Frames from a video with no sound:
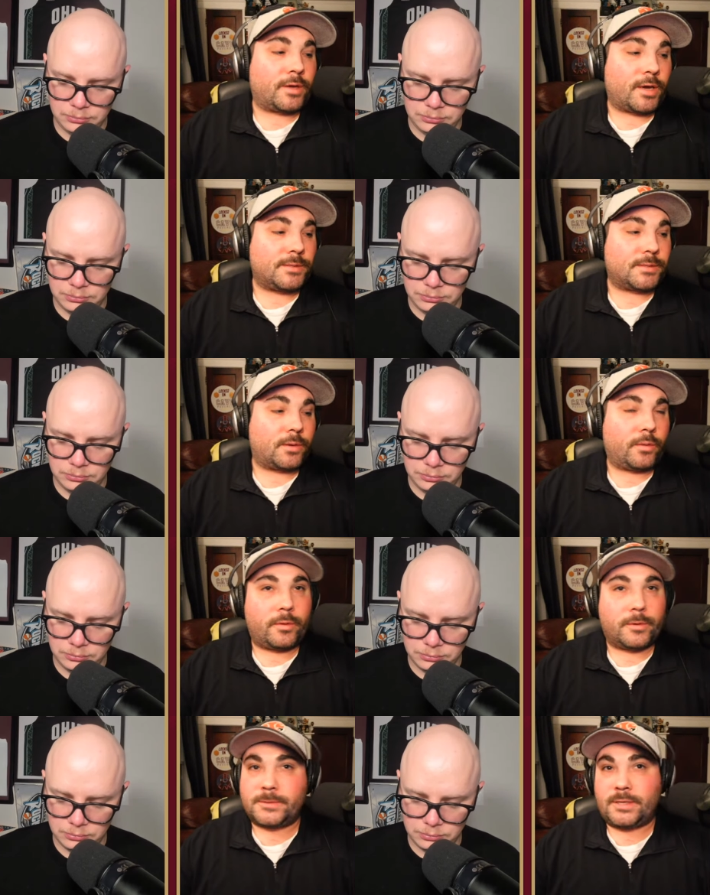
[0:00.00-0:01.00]
Speaker 1: Isaac
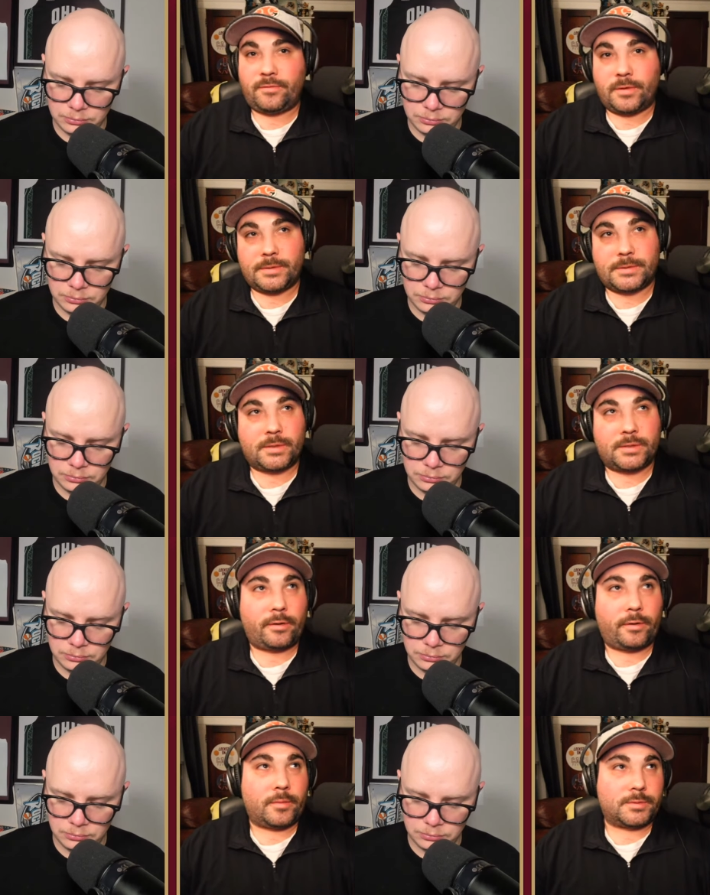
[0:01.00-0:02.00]
Okoro's defense on Terry
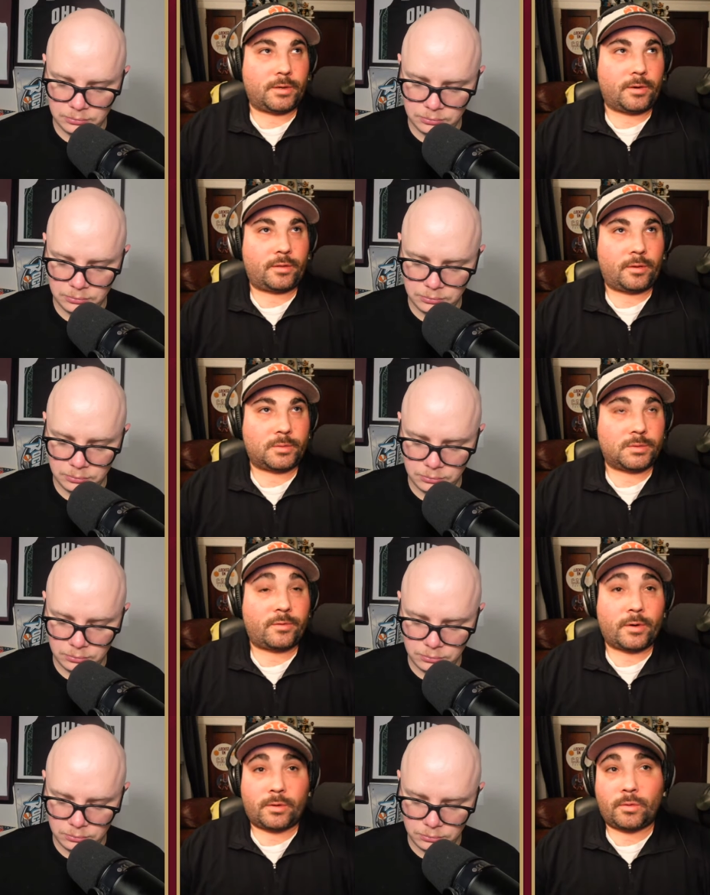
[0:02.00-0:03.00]
Rozier, I think was
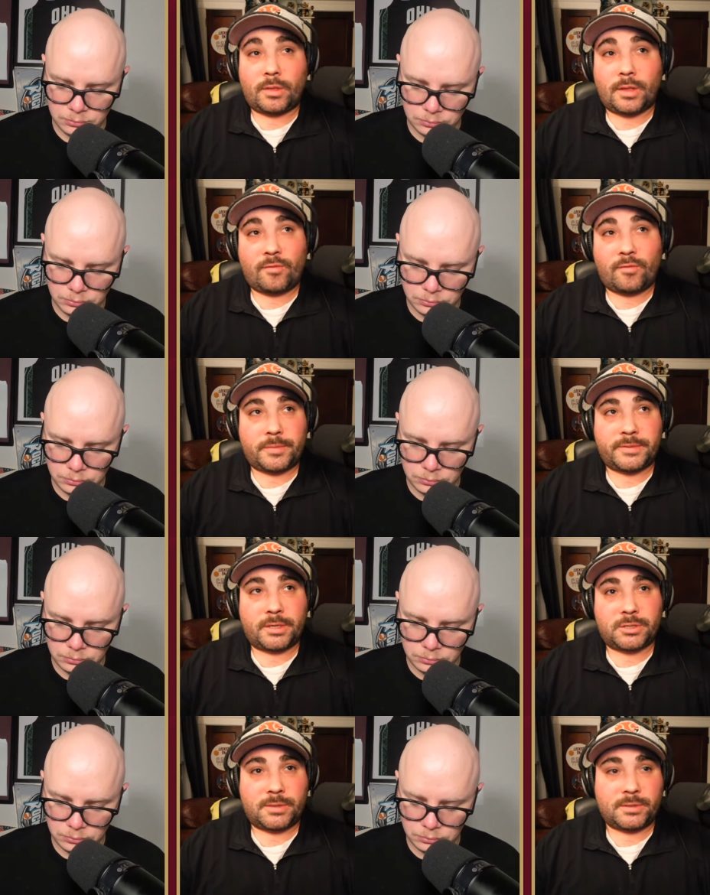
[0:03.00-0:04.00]
very good in that final
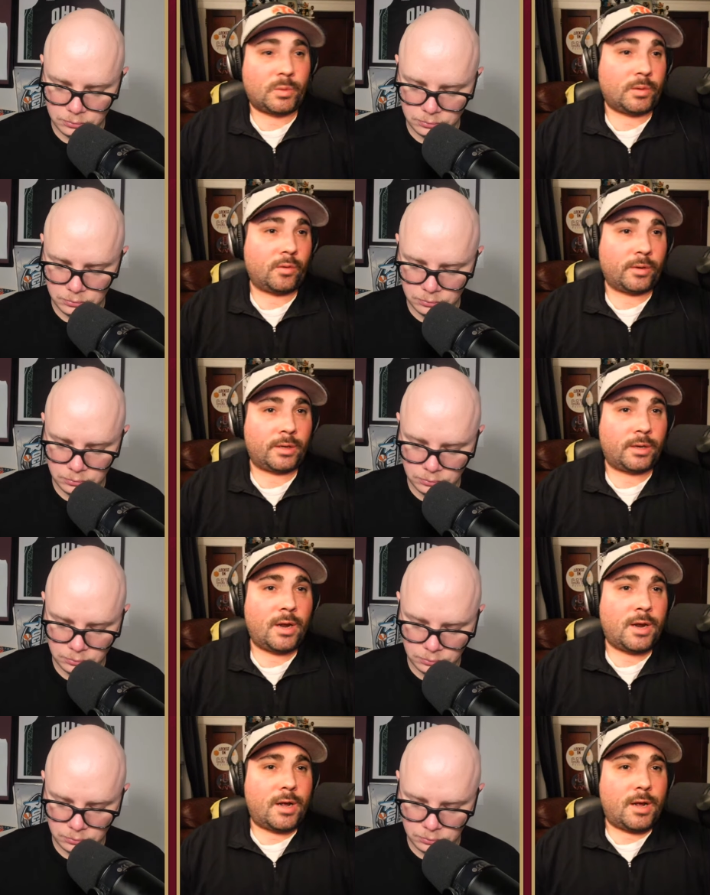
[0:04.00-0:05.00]
possession, as you had noted.
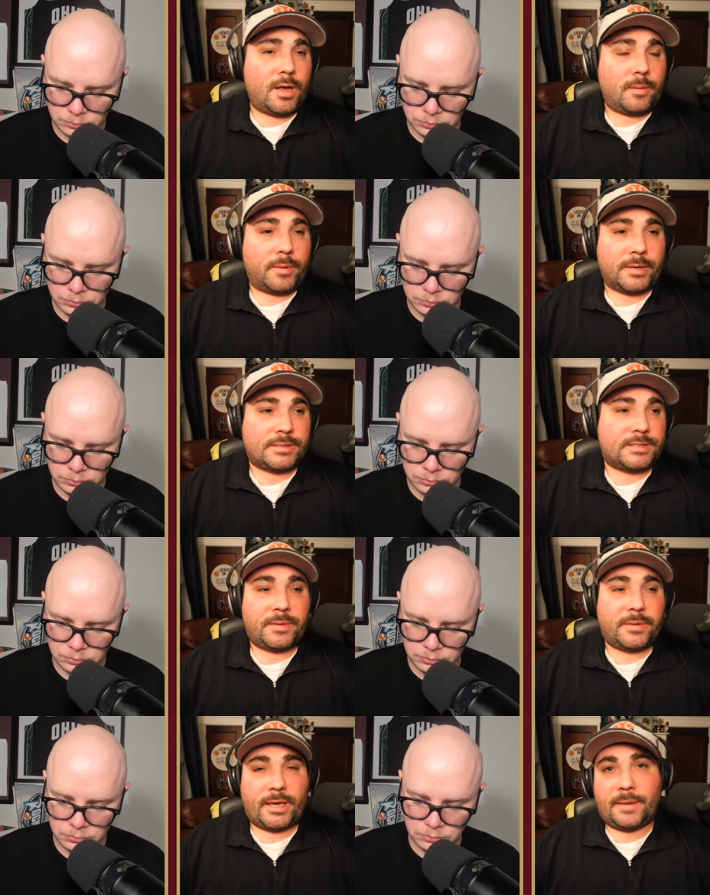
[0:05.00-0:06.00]
But it's a tip of the
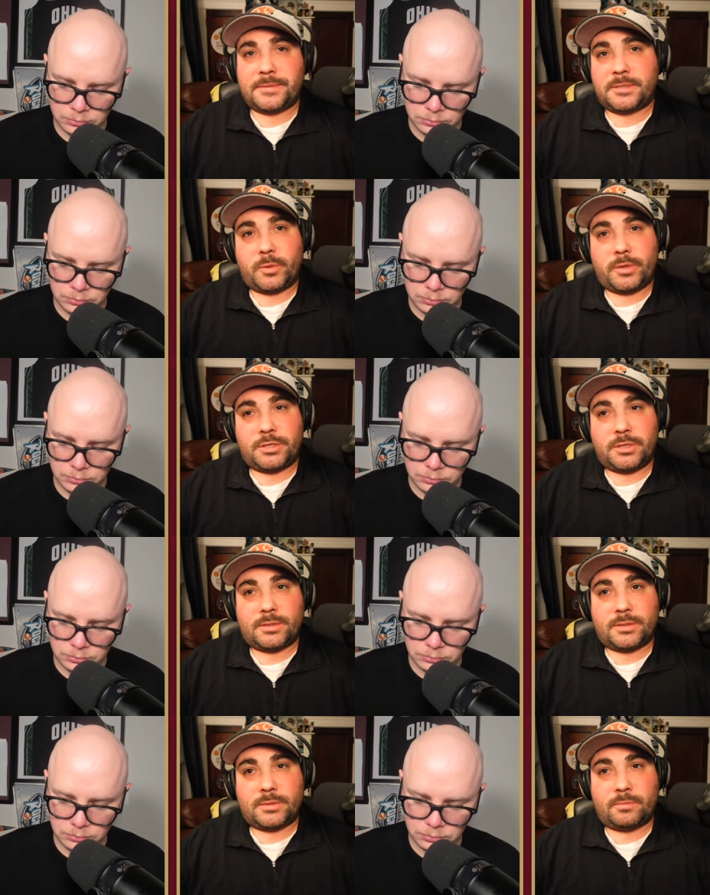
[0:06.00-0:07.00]
cap situation.
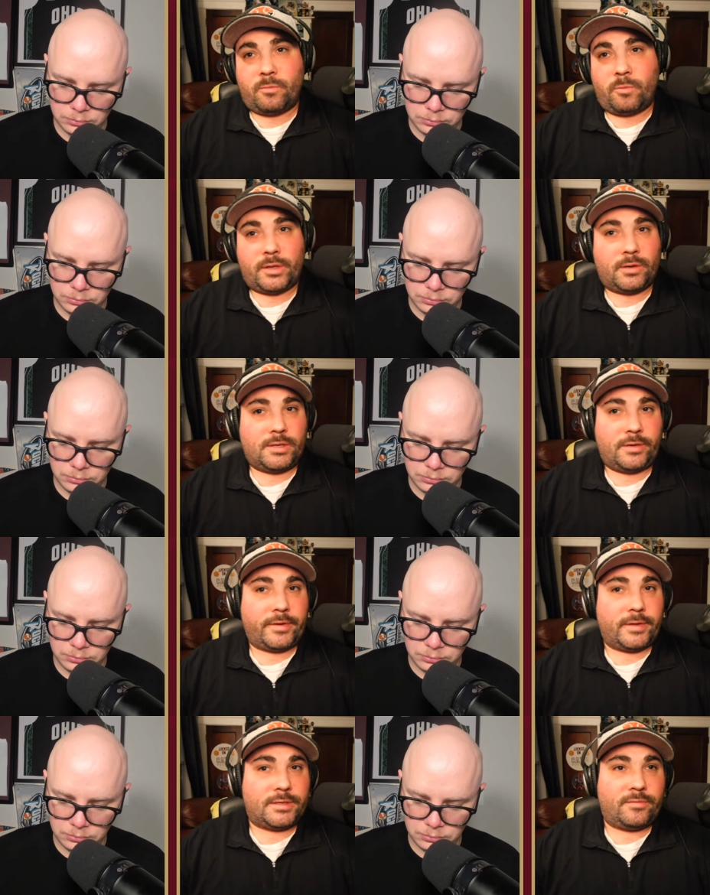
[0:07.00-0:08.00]
It's really good
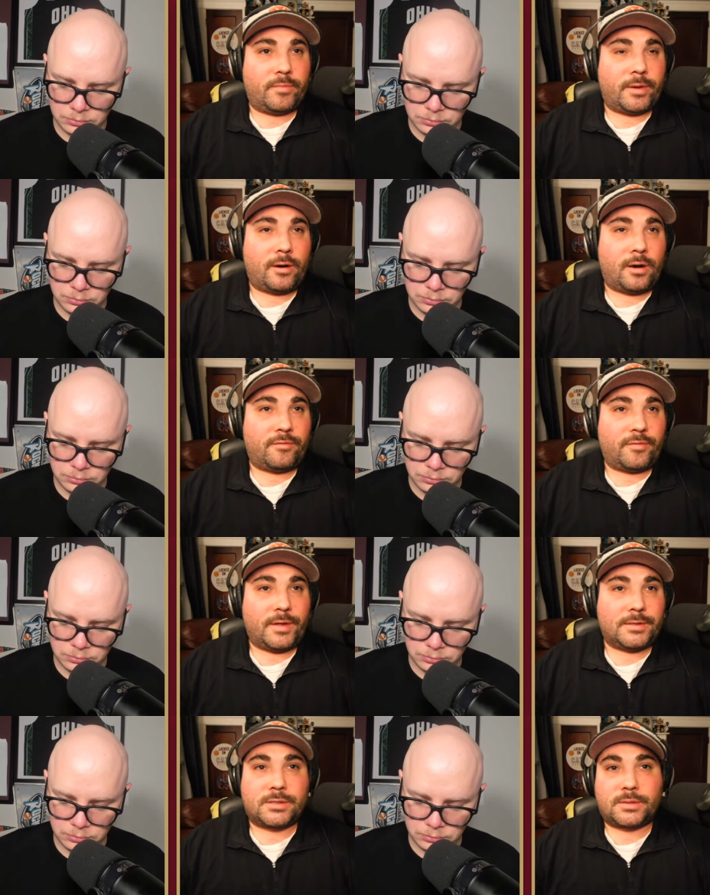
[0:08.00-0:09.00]
defense, even better
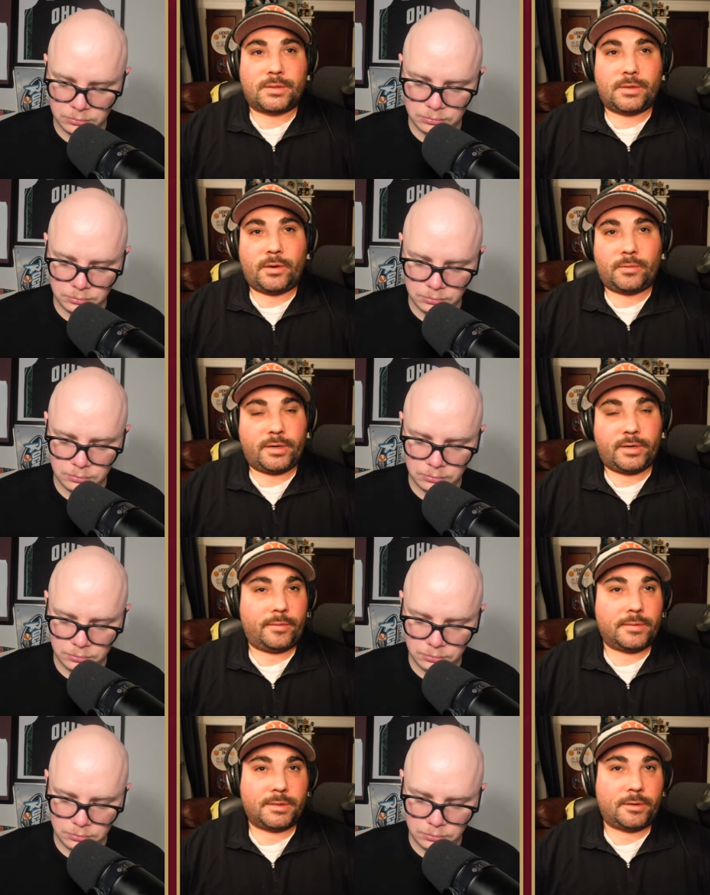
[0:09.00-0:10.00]
offense. Just, you know, Terry
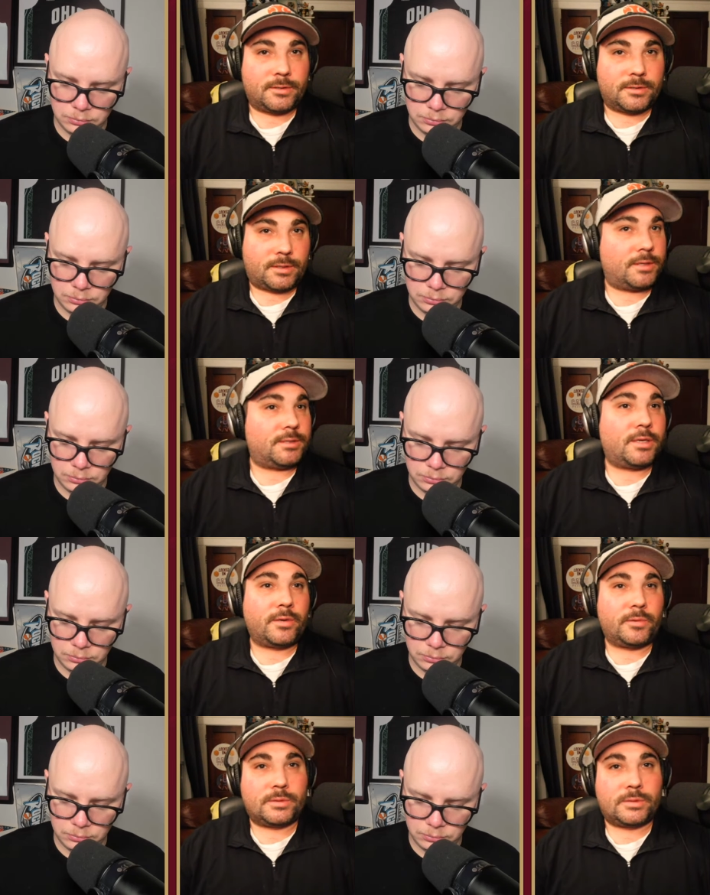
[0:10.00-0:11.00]
Rozier just
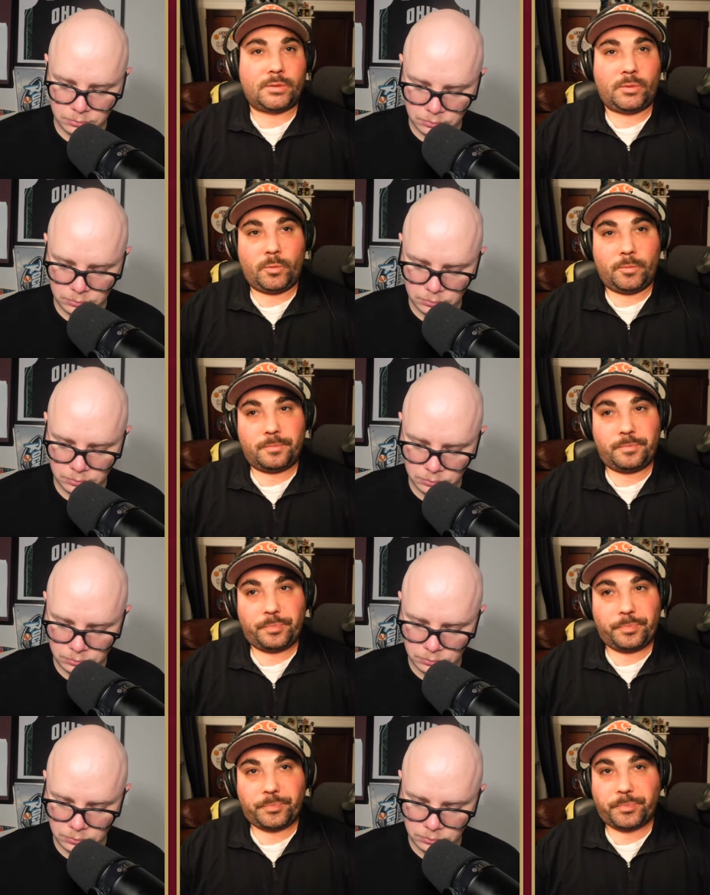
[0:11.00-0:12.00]
continues to
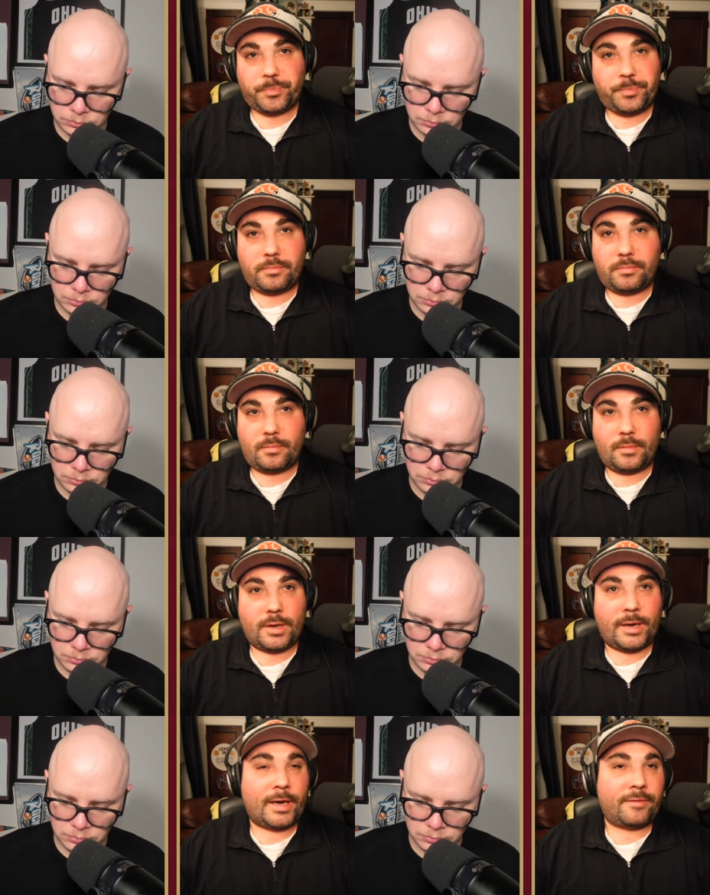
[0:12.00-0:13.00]

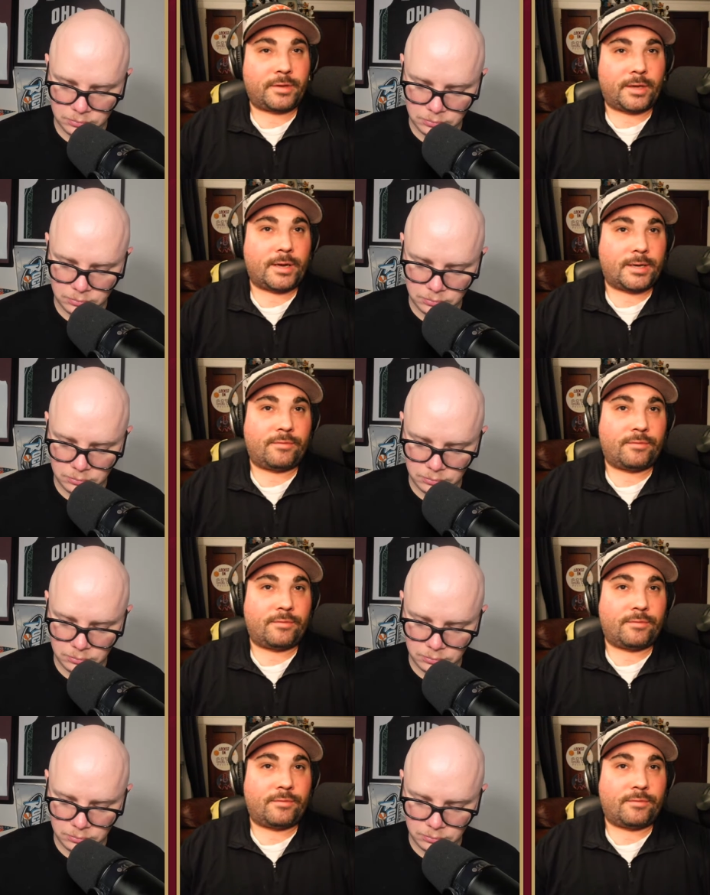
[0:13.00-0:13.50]
have the God-given